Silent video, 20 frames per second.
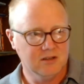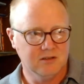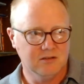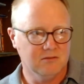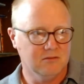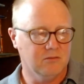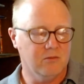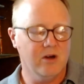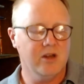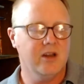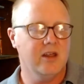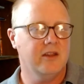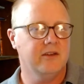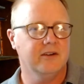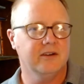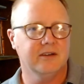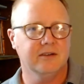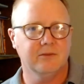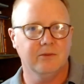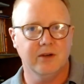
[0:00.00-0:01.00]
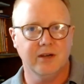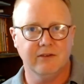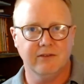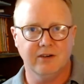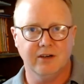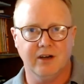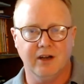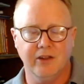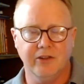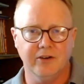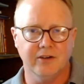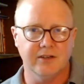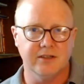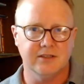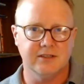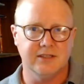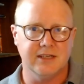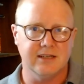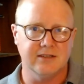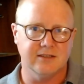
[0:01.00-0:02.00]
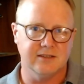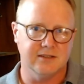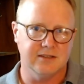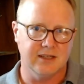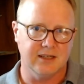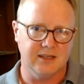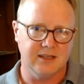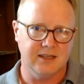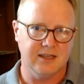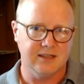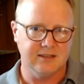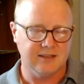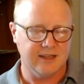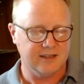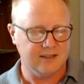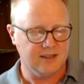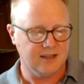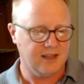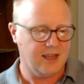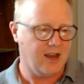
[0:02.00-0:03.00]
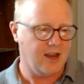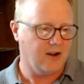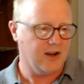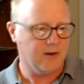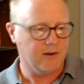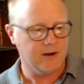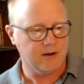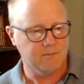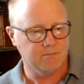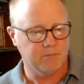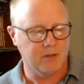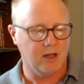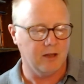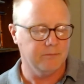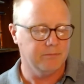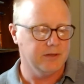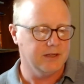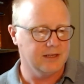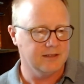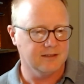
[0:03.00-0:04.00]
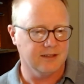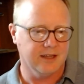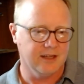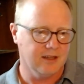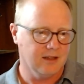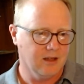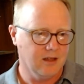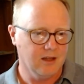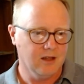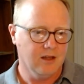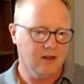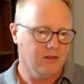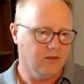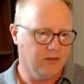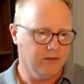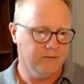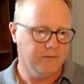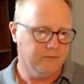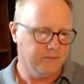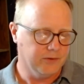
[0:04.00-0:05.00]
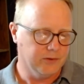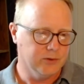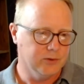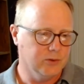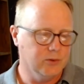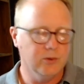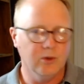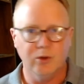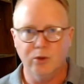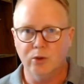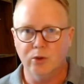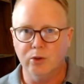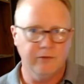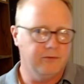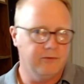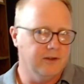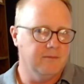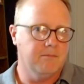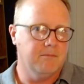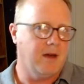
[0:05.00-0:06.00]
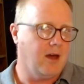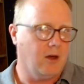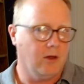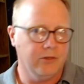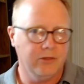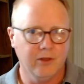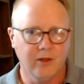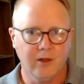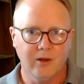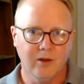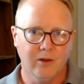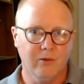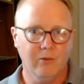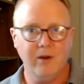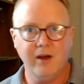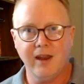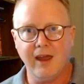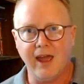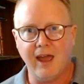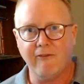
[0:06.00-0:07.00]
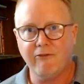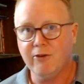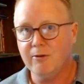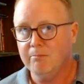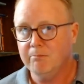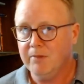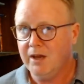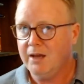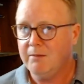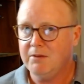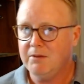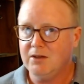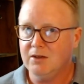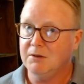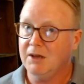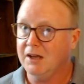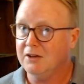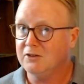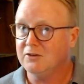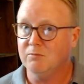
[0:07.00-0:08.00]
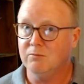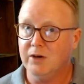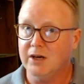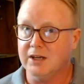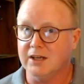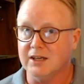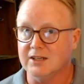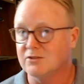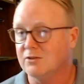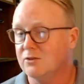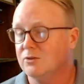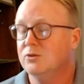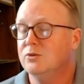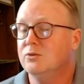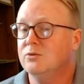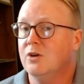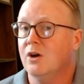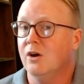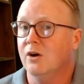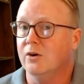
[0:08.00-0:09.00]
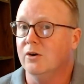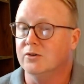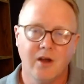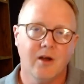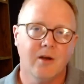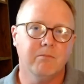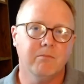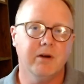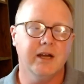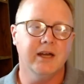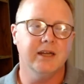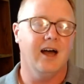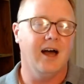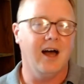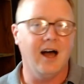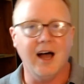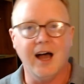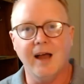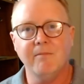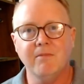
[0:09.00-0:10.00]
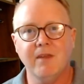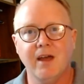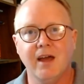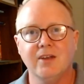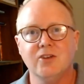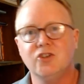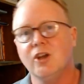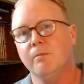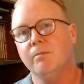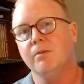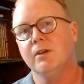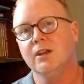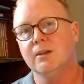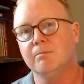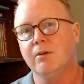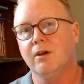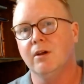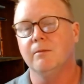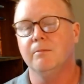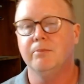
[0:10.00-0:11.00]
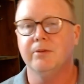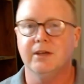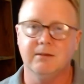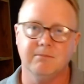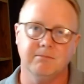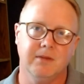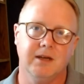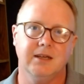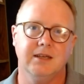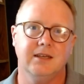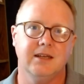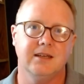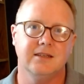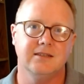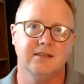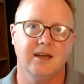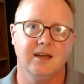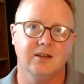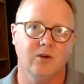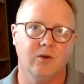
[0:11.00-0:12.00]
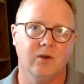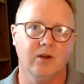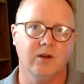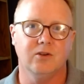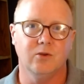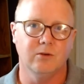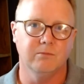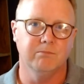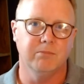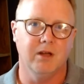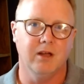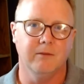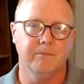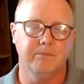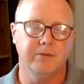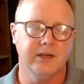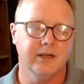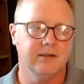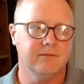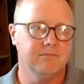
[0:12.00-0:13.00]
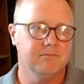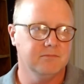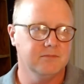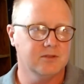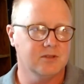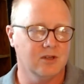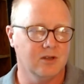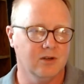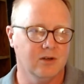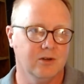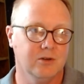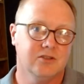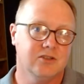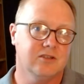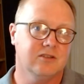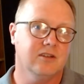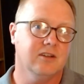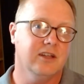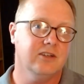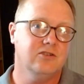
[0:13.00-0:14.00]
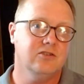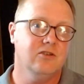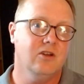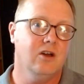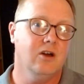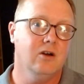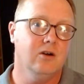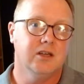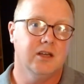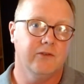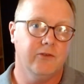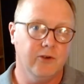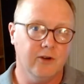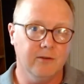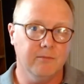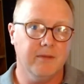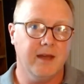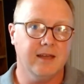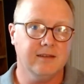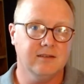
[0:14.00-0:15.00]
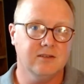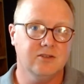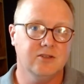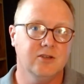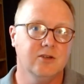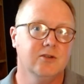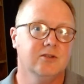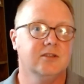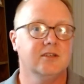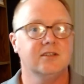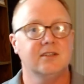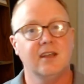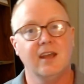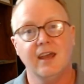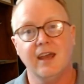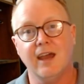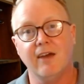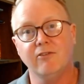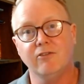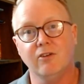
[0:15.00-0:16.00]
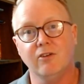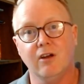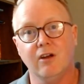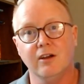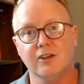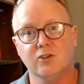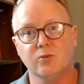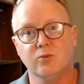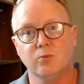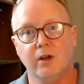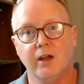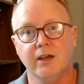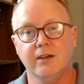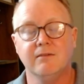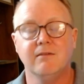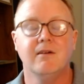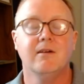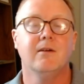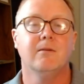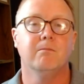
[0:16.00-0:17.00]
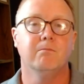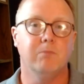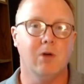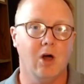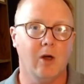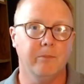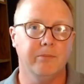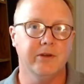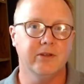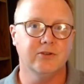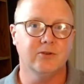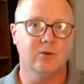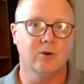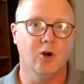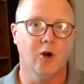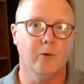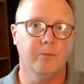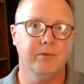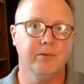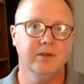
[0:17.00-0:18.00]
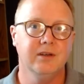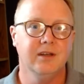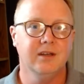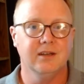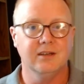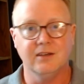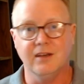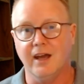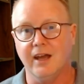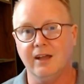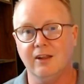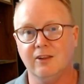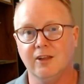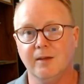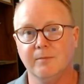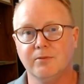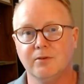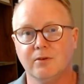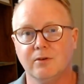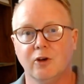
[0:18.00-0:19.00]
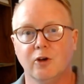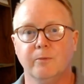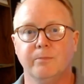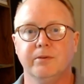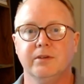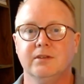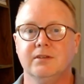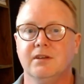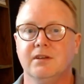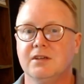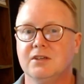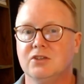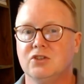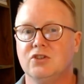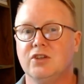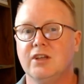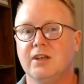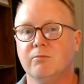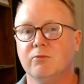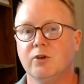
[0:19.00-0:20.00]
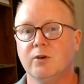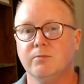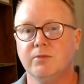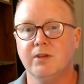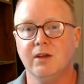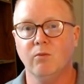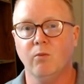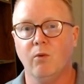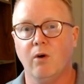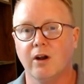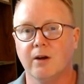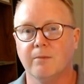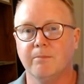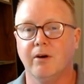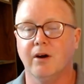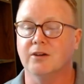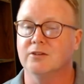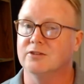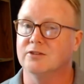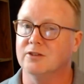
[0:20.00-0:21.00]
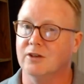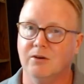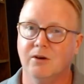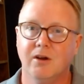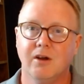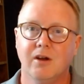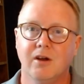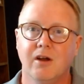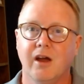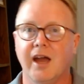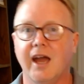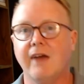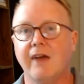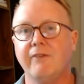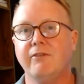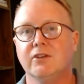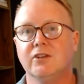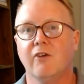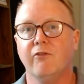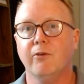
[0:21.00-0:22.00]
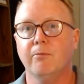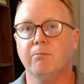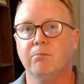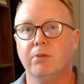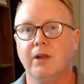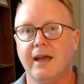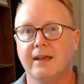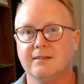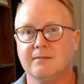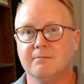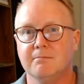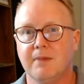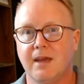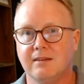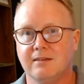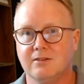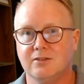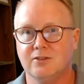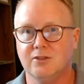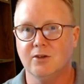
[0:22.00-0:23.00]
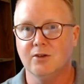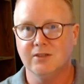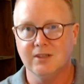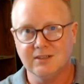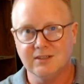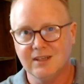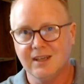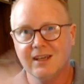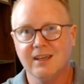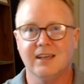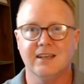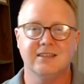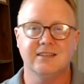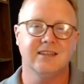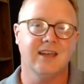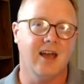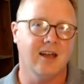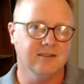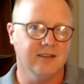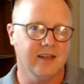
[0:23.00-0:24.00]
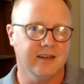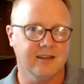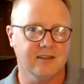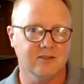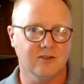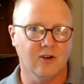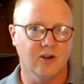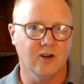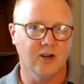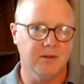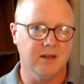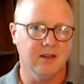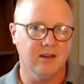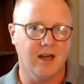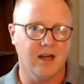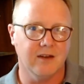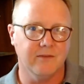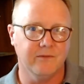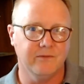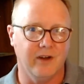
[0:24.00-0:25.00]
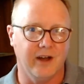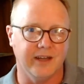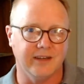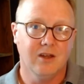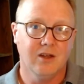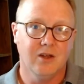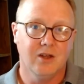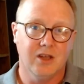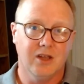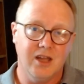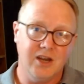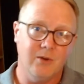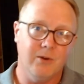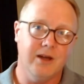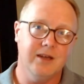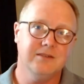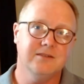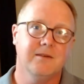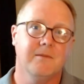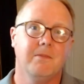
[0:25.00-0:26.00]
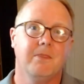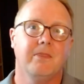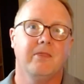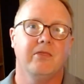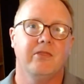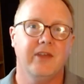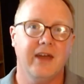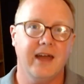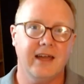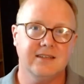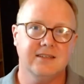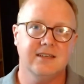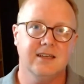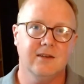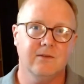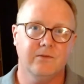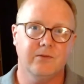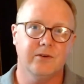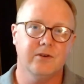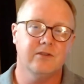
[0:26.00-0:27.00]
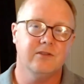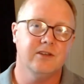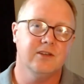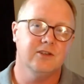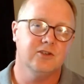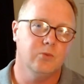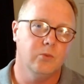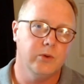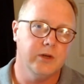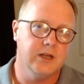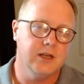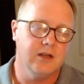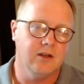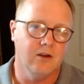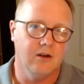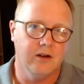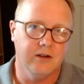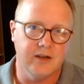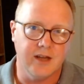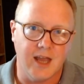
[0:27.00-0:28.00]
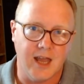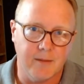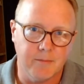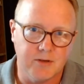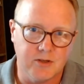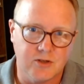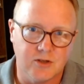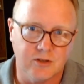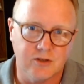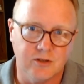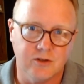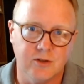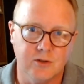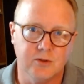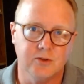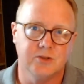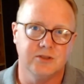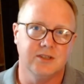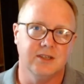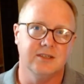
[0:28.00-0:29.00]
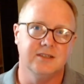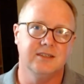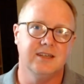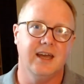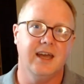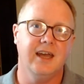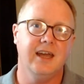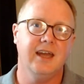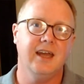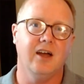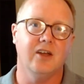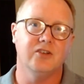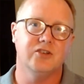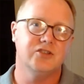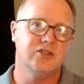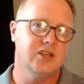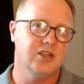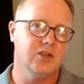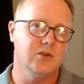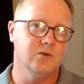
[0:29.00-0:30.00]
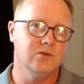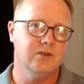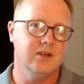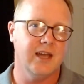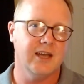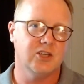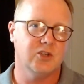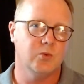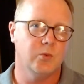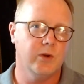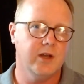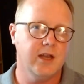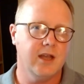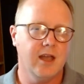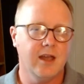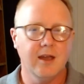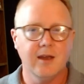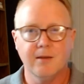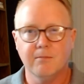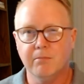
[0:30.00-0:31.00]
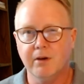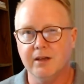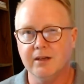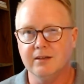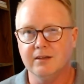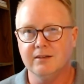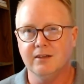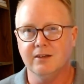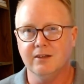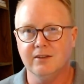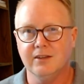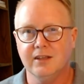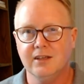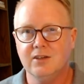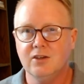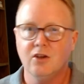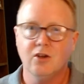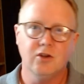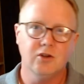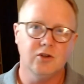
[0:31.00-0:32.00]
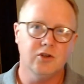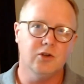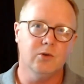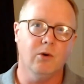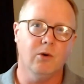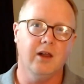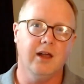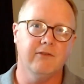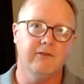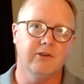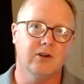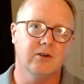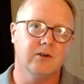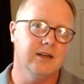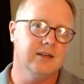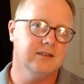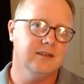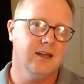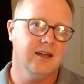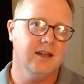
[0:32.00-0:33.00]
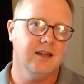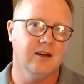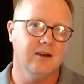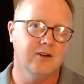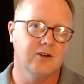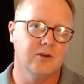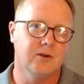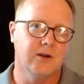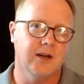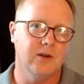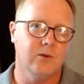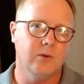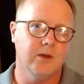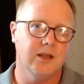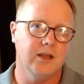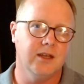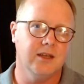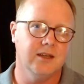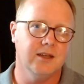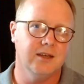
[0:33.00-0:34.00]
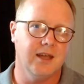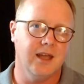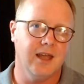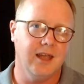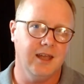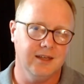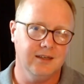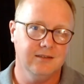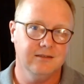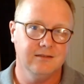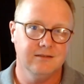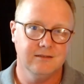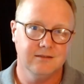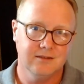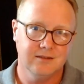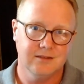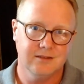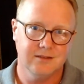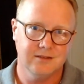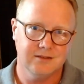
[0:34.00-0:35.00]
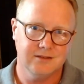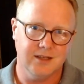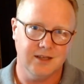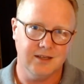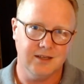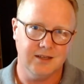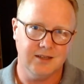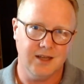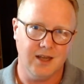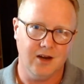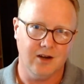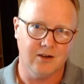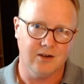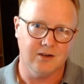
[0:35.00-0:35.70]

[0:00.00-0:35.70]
whatever other diseases that kids like to carry around in ball pits, like the flu, hoof and mouth, what have you, maybe you get some rickets, who knows. But I'm not jumping in a ball pit, my kid's not going into a ball pit, so just to let you know, if you're in Massachusetts after August 1, ball pits are open, nightclubs are open, steam rooms and water parks. So have yourself a blast in Massachusetts. It sounds like it's going to be a lot of fun. Anyways, that's it for this week on Amateur News Today. I'll see you next week. But until then, you all have a great day, a great weekend, and take care.